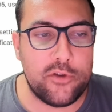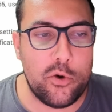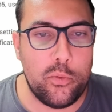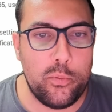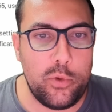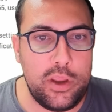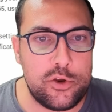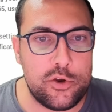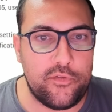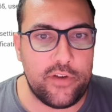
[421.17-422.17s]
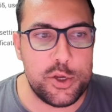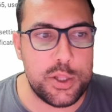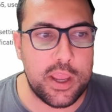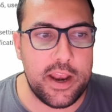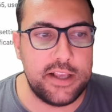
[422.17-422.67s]
So we just finished
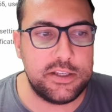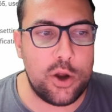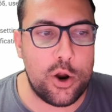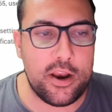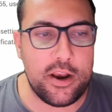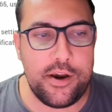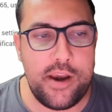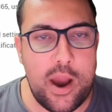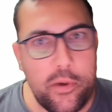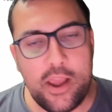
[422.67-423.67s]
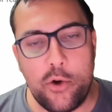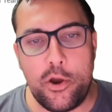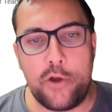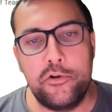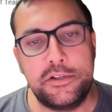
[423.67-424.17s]
the getting started, and now we can go to
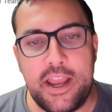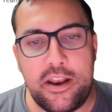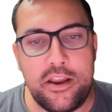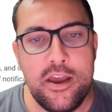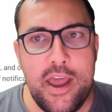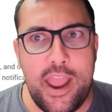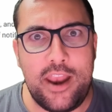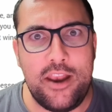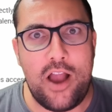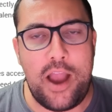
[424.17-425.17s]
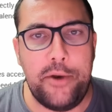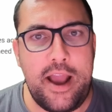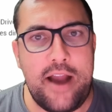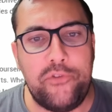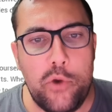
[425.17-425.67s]
understand. And I would
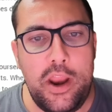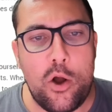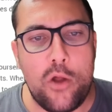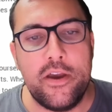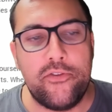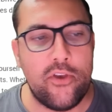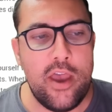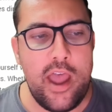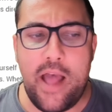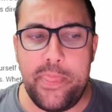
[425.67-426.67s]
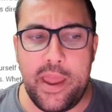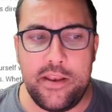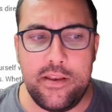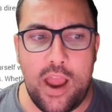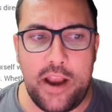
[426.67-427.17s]
have to read all this, and
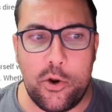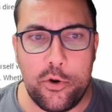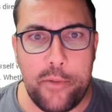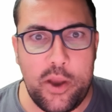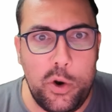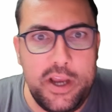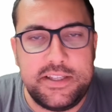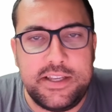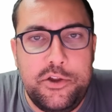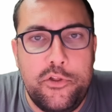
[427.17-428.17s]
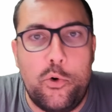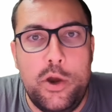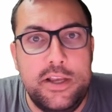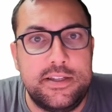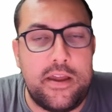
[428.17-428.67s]
then I'd go to my quiz and do the
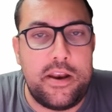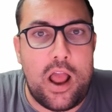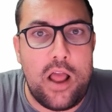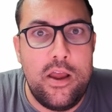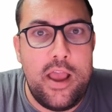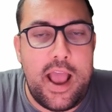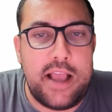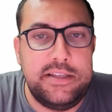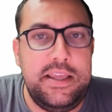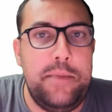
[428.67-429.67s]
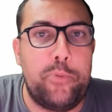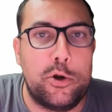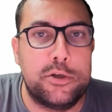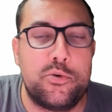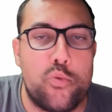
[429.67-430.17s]
quiz, and then as the
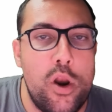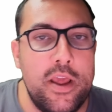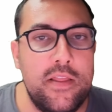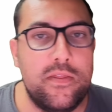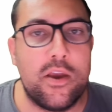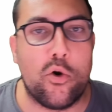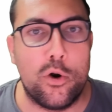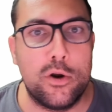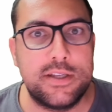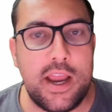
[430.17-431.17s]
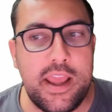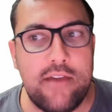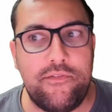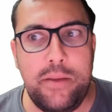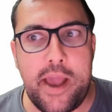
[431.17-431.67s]
person running the course, I'd
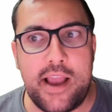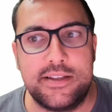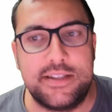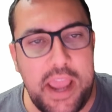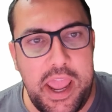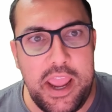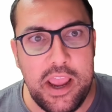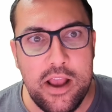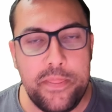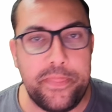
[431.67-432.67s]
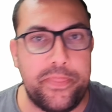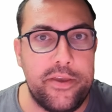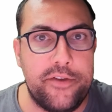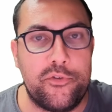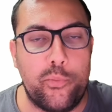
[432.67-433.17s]
get feedback and say, hey,
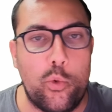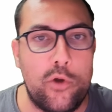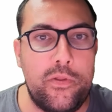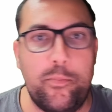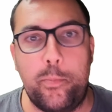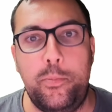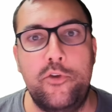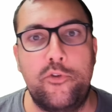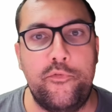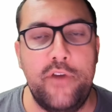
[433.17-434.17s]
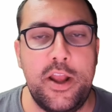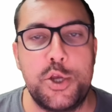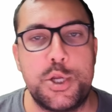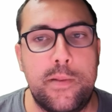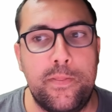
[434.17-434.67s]
this is where the user
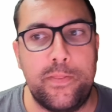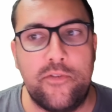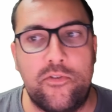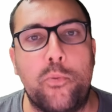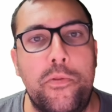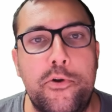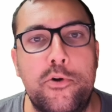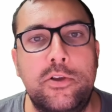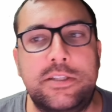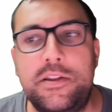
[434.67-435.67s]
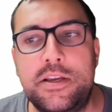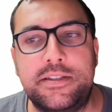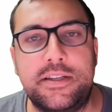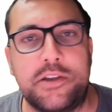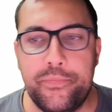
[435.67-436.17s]
finished and this is what their
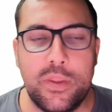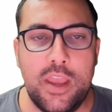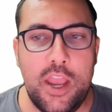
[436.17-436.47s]
statistics are.